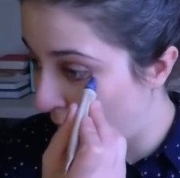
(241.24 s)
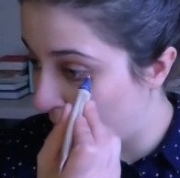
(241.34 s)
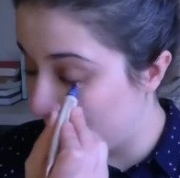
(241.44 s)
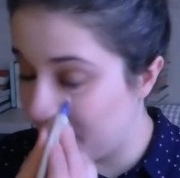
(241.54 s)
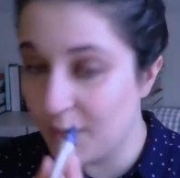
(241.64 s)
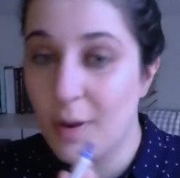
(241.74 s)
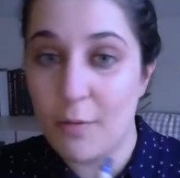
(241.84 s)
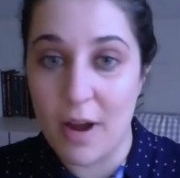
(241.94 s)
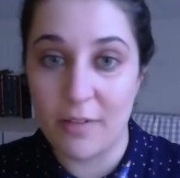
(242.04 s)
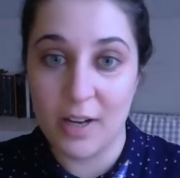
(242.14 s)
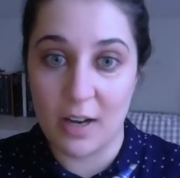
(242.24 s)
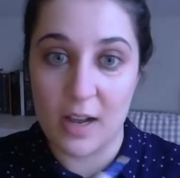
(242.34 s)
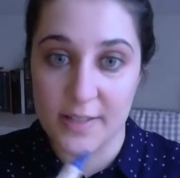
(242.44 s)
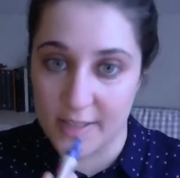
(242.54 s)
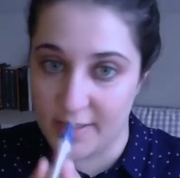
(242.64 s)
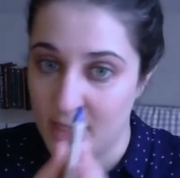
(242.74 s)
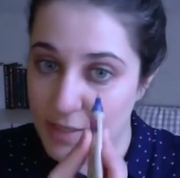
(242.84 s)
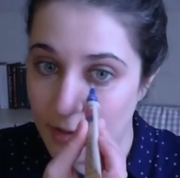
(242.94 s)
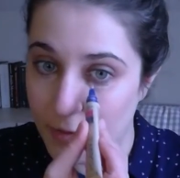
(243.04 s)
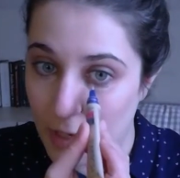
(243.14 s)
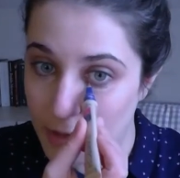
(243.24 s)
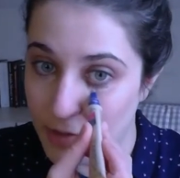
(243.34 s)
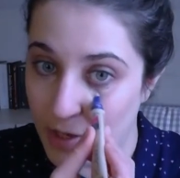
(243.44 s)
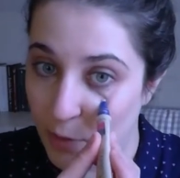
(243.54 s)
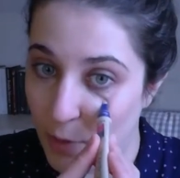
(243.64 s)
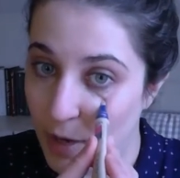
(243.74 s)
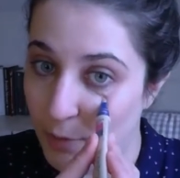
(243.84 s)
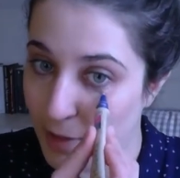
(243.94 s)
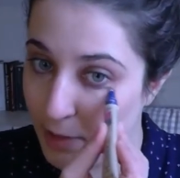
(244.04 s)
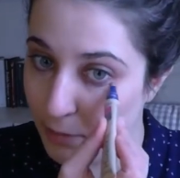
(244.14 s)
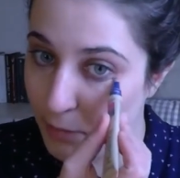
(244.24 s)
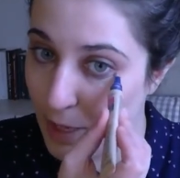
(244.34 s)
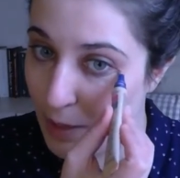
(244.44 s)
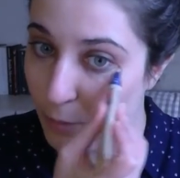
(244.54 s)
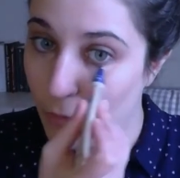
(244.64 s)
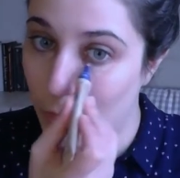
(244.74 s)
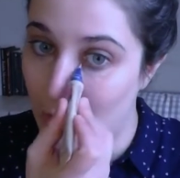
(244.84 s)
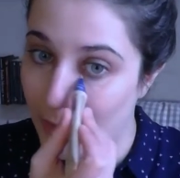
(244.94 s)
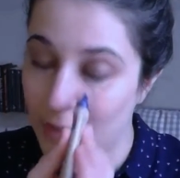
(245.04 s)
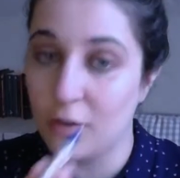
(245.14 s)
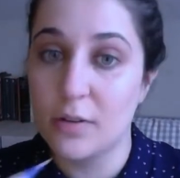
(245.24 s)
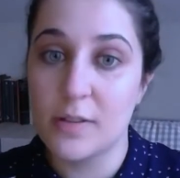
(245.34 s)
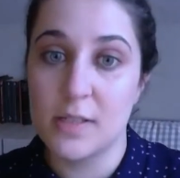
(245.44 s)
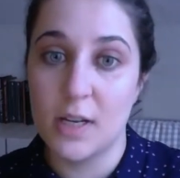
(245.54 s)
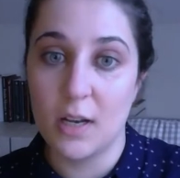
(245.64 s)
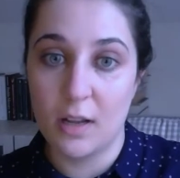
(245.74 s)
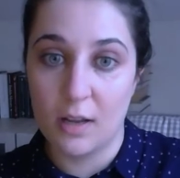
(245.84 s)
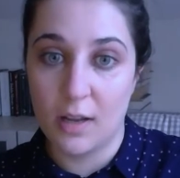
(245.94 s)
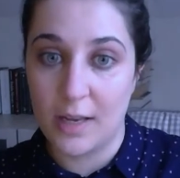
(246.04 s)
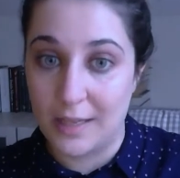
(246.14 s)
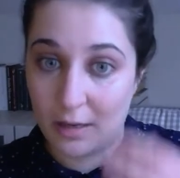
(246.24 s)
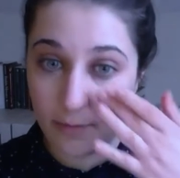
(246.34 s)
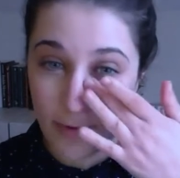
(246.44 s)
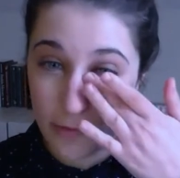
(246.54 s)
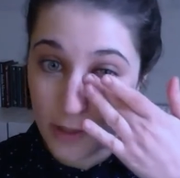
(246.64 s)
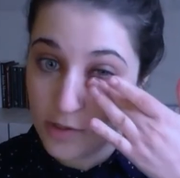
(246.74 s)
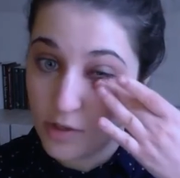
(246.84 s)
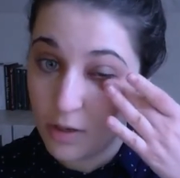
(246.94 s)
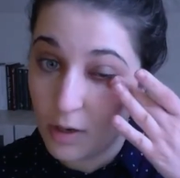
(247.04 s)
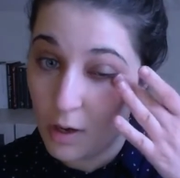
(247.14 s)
Good thing about wearing glasses is you really do get away with wearing no concealer and little foundation.